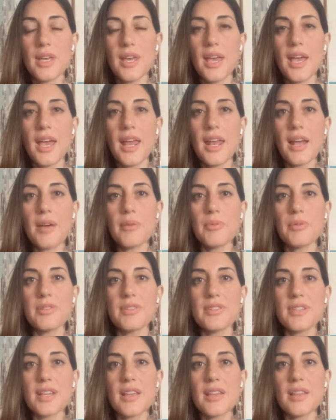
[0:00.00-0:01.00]
And I would
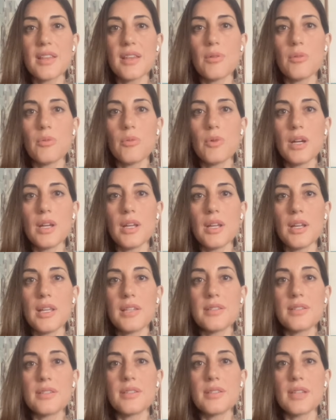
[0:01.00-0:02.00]
say that what
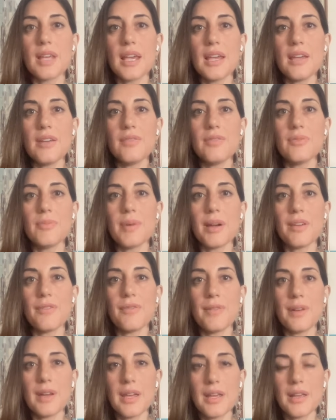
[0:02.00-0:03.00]
has saved my
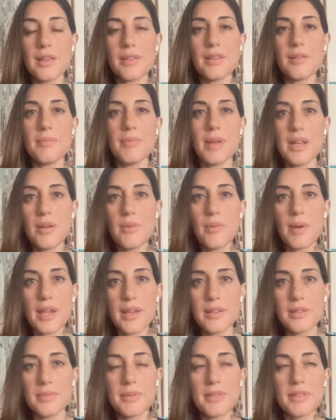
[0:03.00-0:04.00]
faith in many
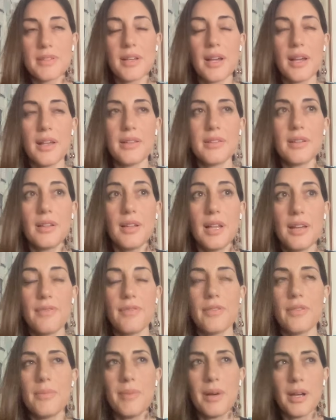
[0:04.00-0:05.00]
ways, besides a
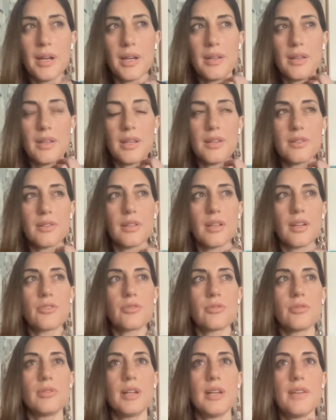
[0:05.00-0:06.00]
life of the mind, the
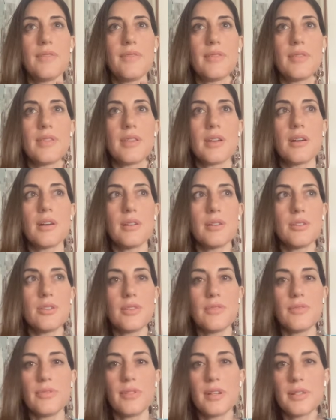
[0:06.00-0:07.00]
intellectual life, and theology
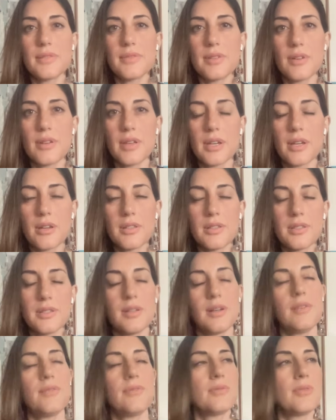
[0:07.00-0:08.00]
and philosophy and all that good
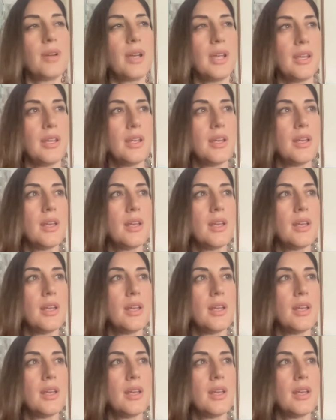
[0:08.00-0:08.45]
stuff, right?